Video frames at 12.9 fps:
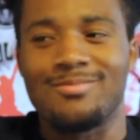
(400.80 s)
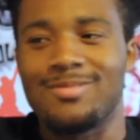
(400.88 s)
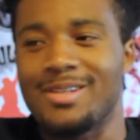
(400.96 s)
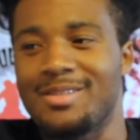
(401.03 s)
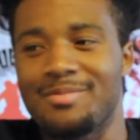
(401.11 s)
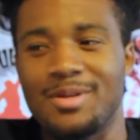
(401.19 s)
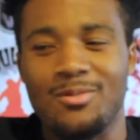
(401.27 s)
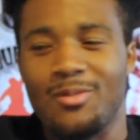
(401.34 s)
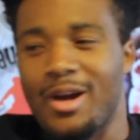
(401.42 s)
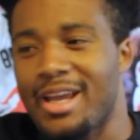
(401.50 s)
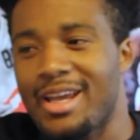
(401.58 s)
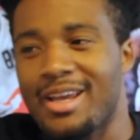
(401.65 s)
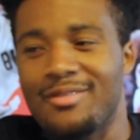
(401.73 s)
we've been
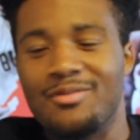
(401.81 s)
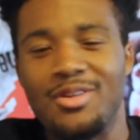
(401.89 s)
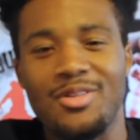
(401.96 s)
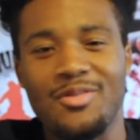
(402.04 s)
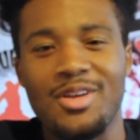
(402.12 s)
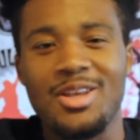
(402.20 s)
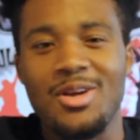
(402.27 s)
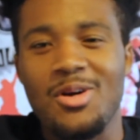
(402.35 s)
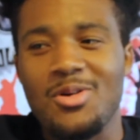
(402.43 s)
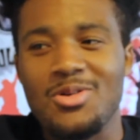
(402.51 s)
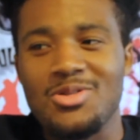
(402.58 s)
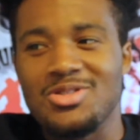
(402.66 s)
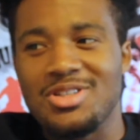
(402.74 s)
waiting for the
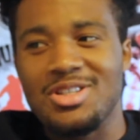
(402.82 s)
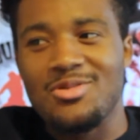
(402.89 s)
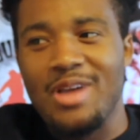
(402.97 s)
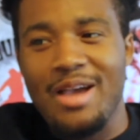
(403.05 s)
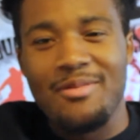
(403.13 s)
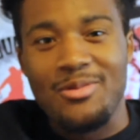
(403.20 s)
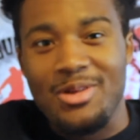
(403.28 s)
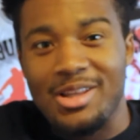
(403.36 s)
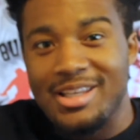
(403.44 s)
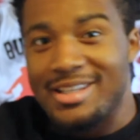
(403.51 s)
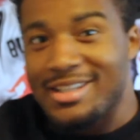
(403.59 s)
videos and you haven't really